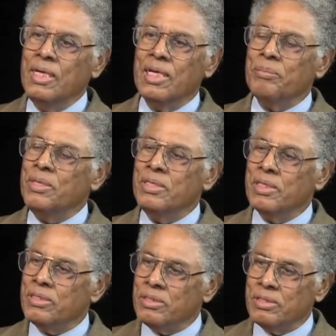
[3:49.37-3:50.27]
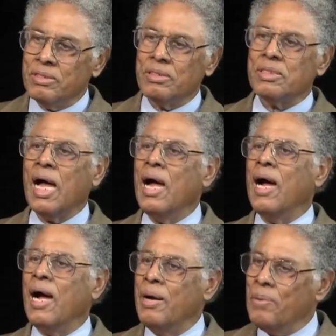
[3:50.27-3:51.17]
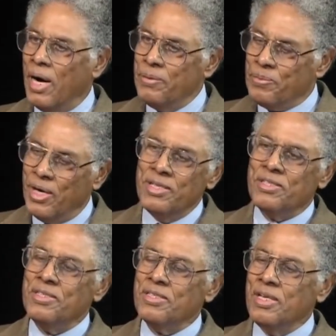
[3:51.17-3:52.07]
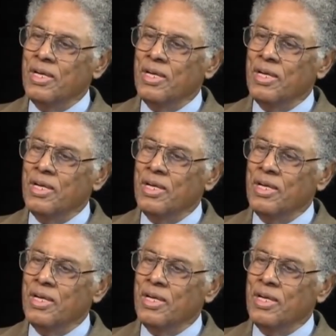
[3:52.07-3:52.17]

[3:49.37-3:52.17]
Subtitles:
it'll be just sky-high prices,